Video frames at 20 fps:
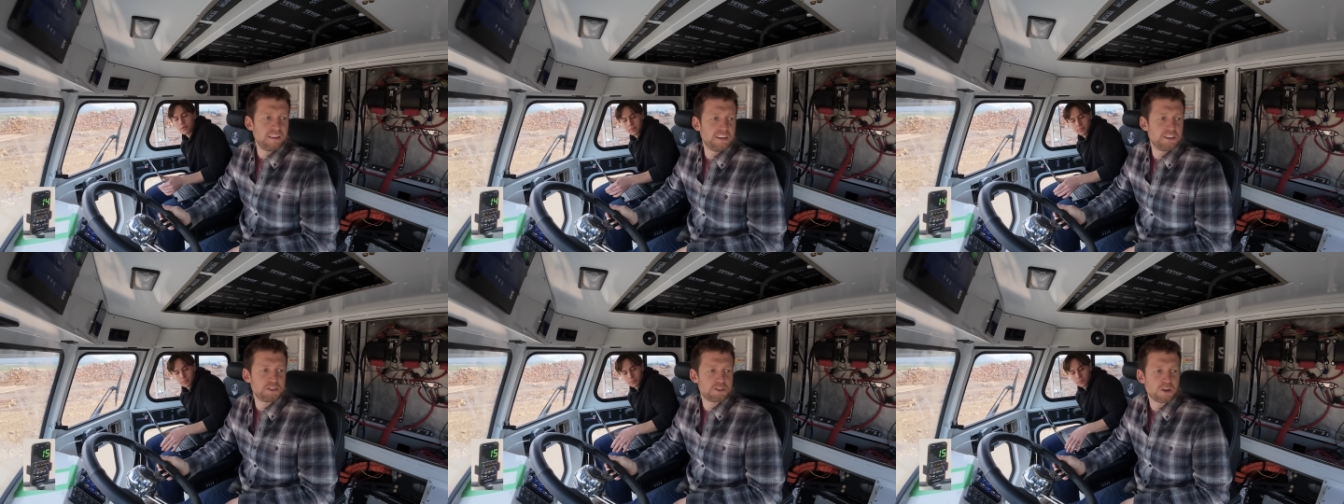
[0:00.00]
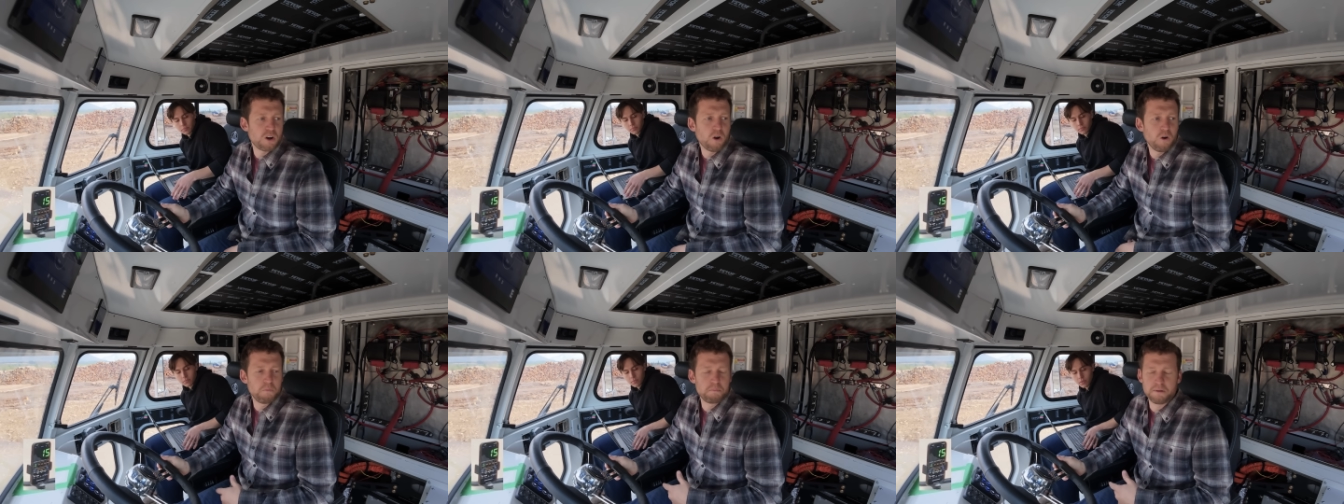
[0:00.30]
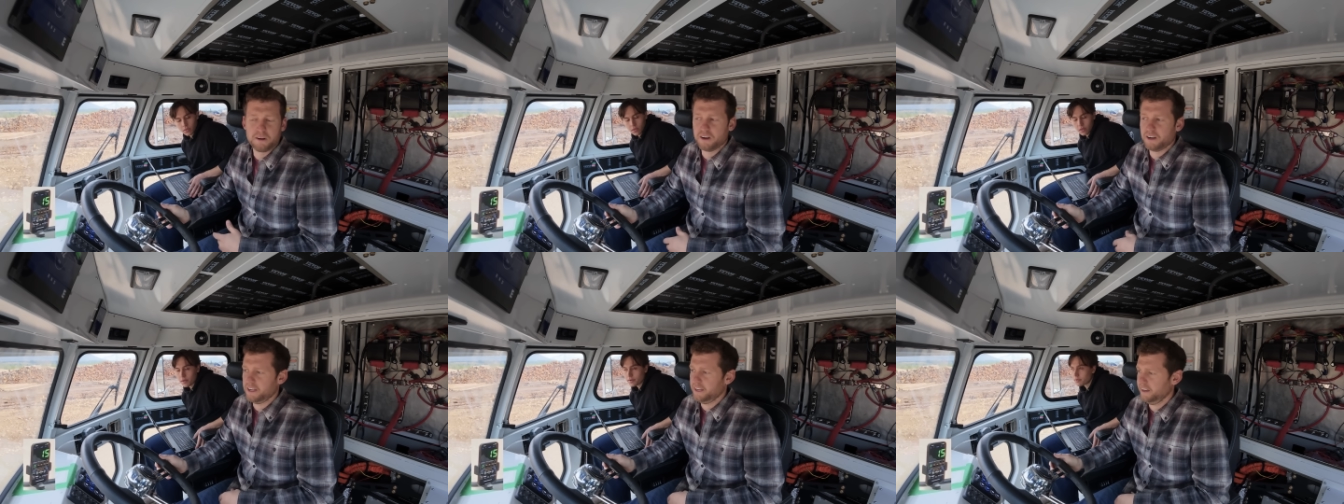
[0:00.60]
and then just
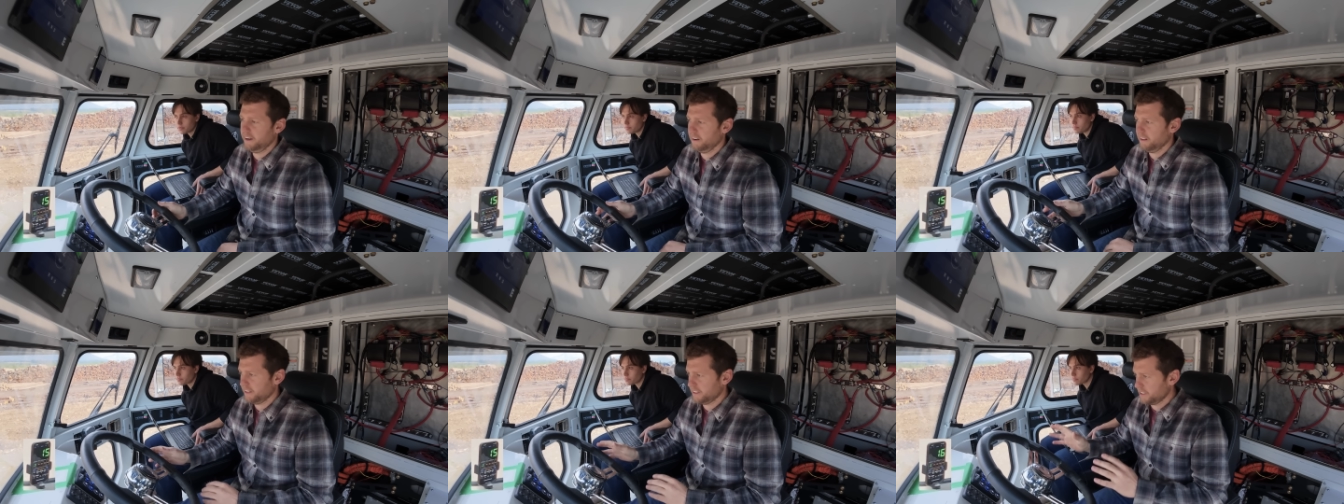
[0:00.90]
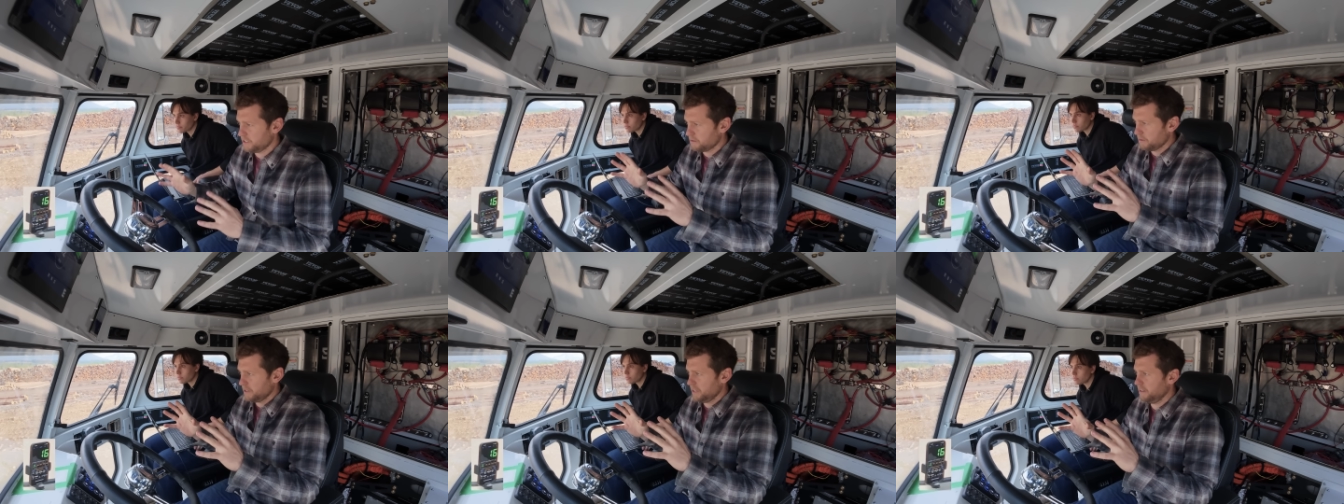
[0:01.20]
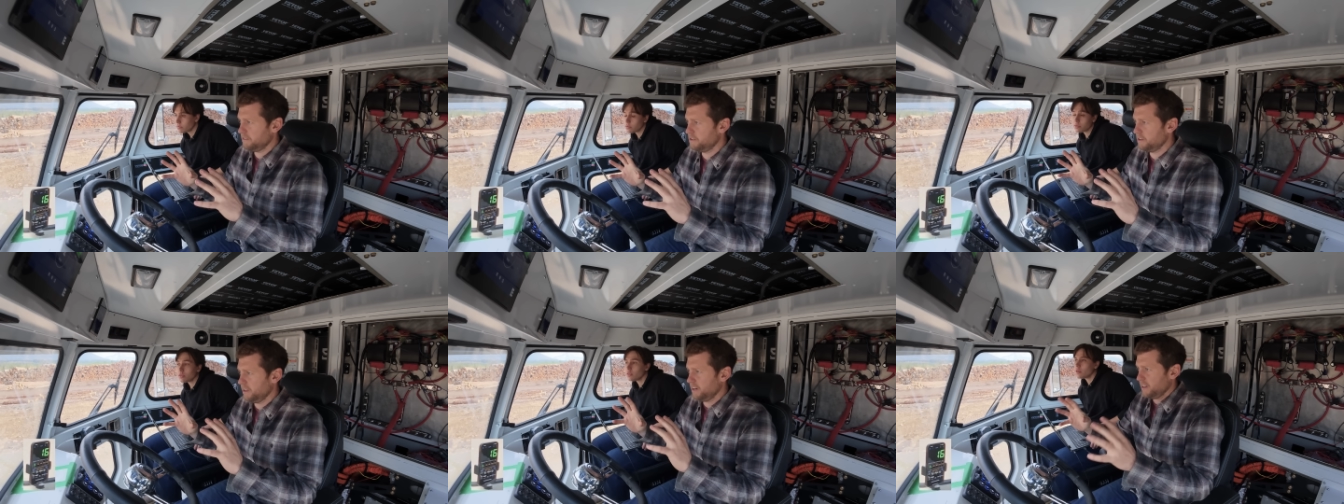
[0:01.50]
hope you're in gear. Like this
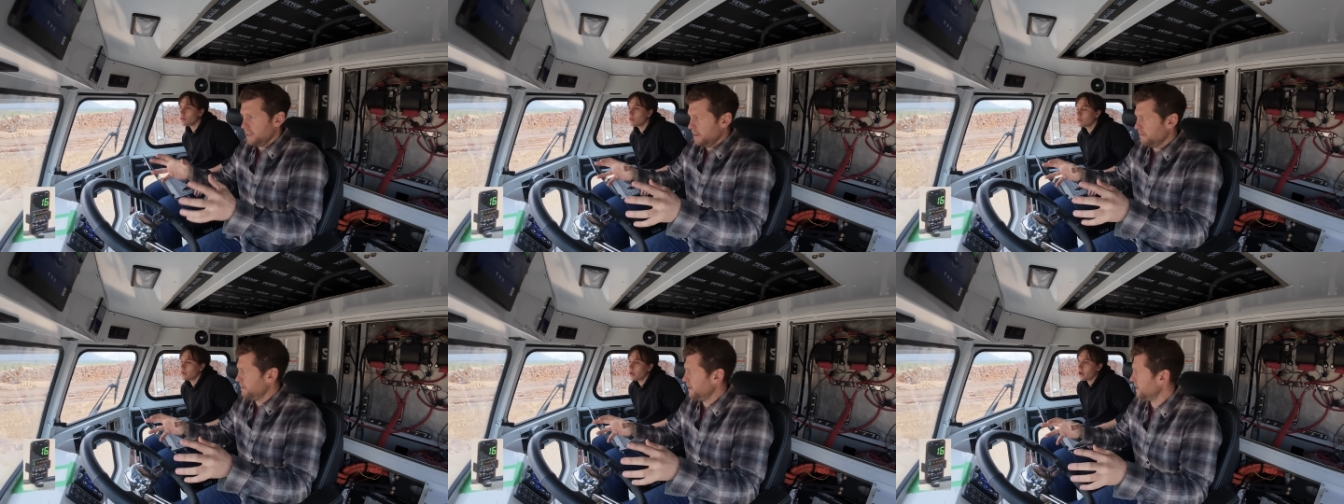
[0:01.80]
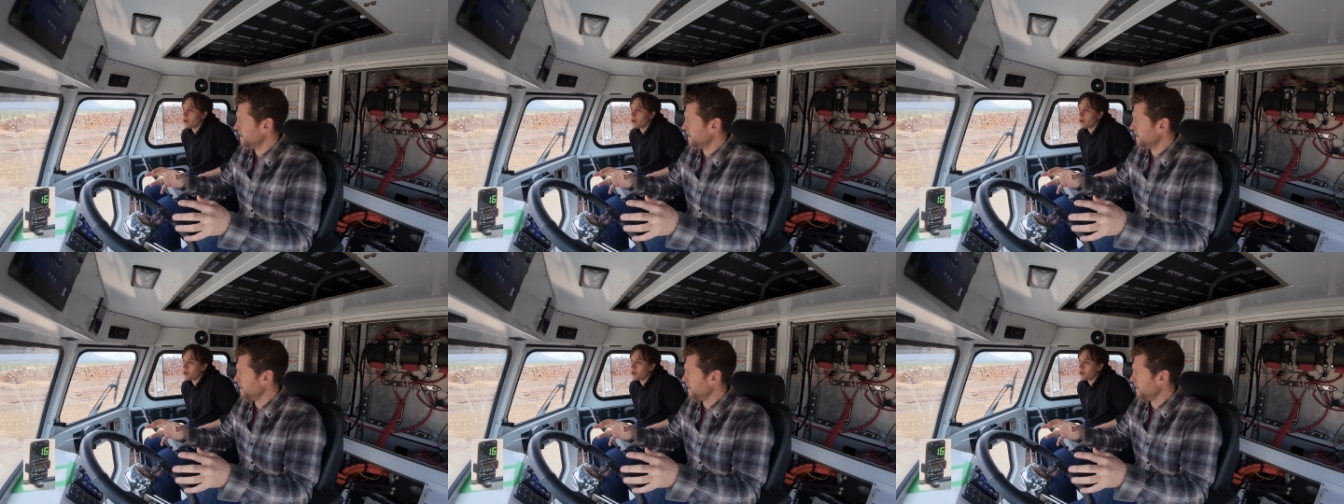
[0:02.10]
one gives you a little